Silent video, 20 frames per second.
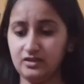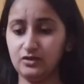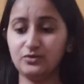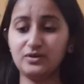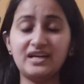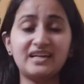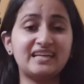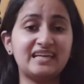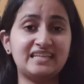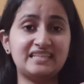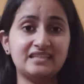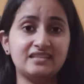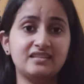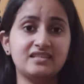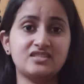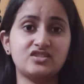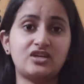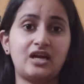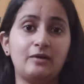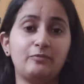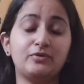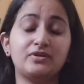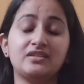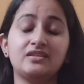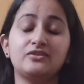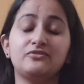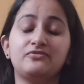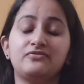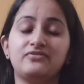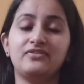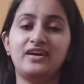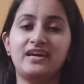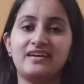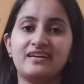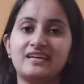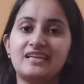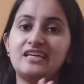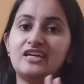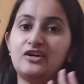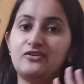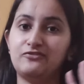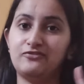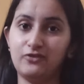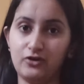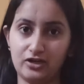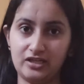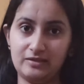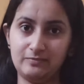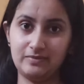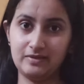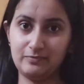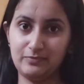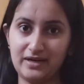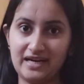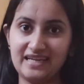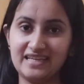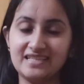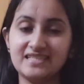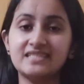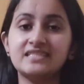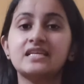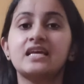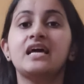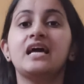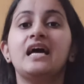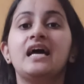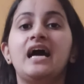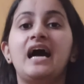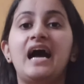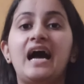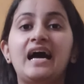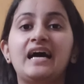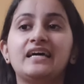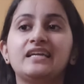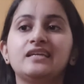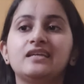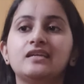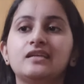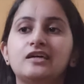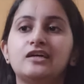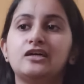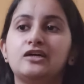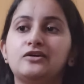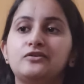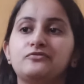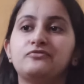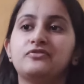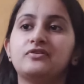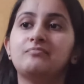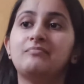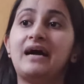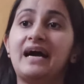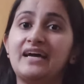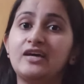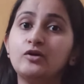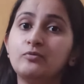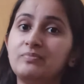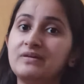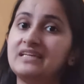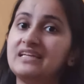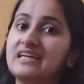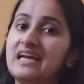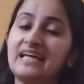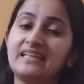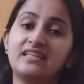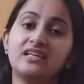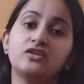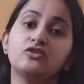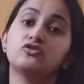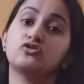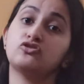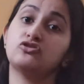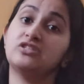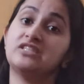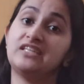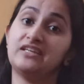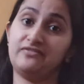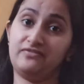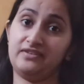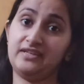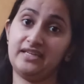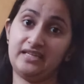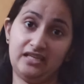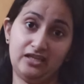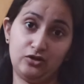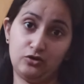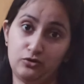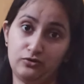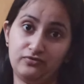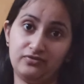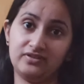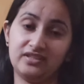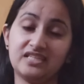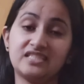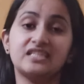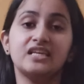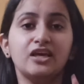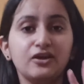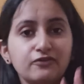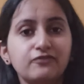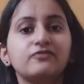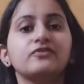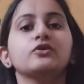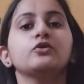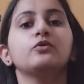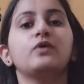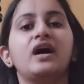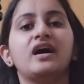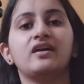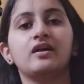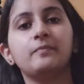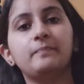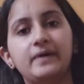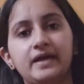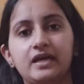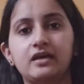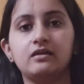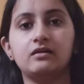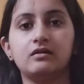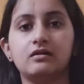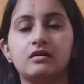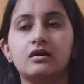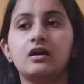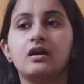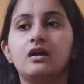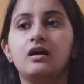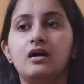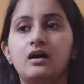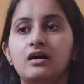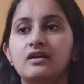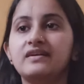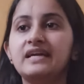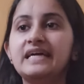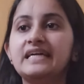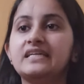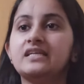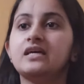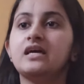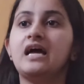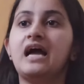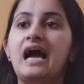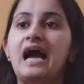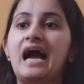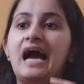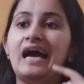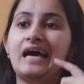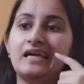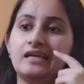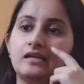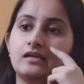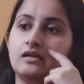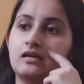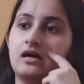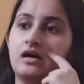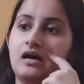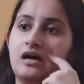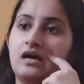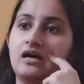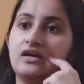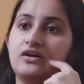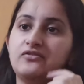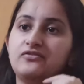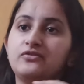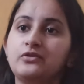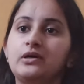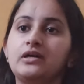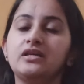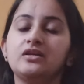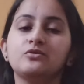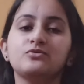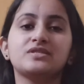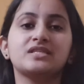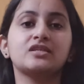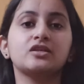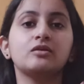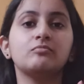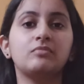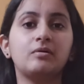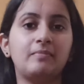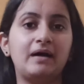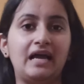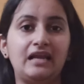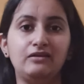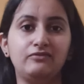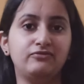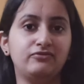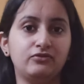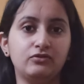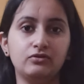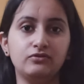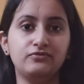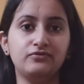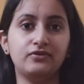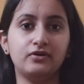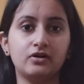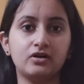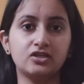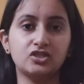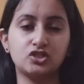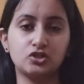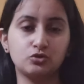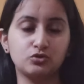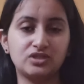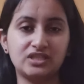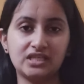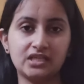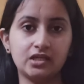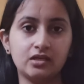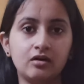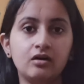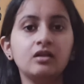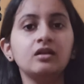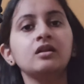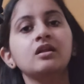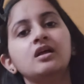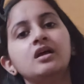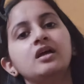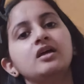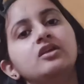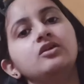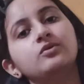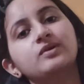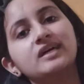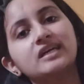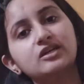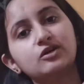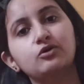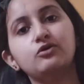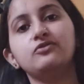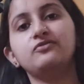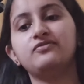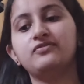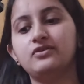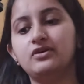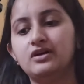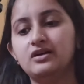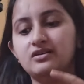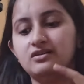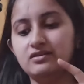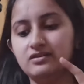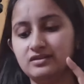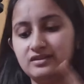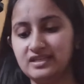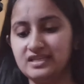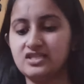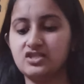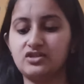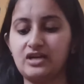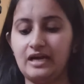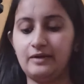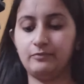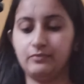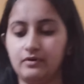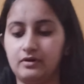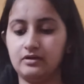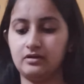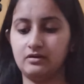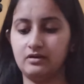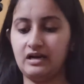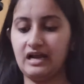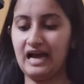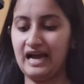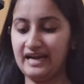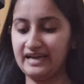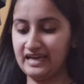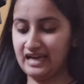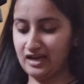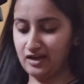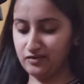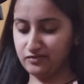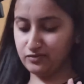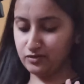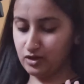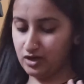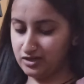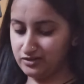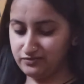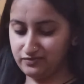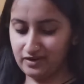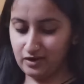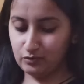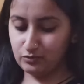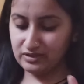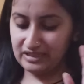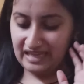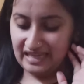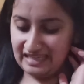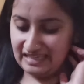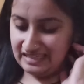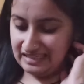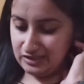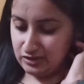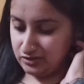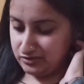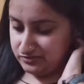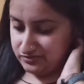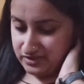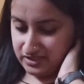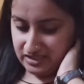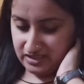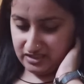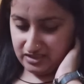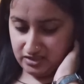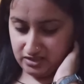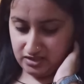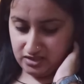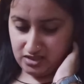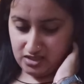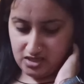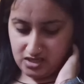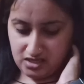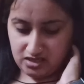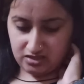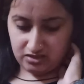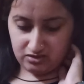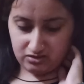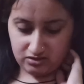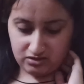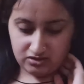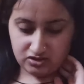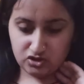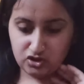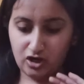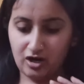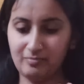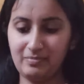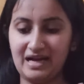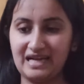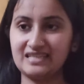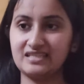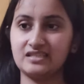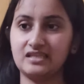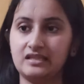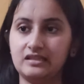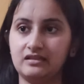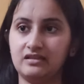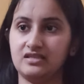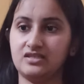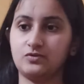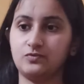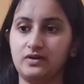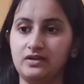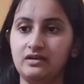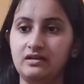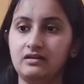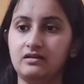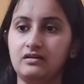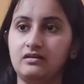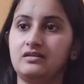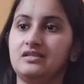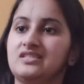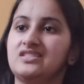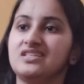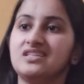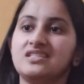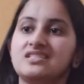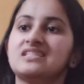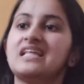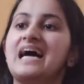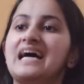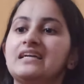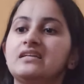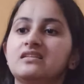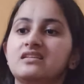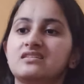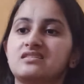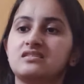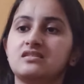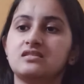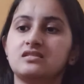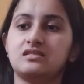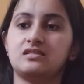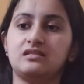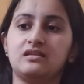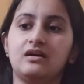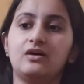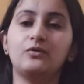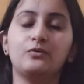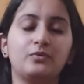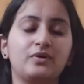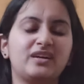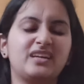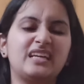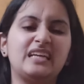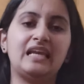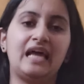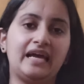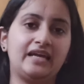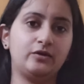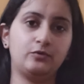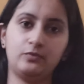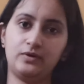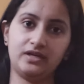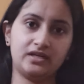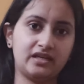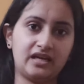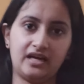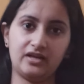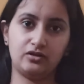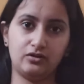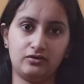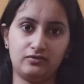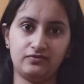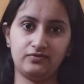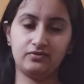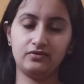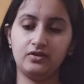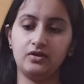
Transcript: you are getting this tripod in a fairly affordable price, and for my opinion, I think you should definitely go for this if you are a beginner. All right, and if you are using your mobile phone for shooting and all, you can go for this tripod. I have not found any of the, you know, drawbacks in this one, just that this is a very lightweight kind of.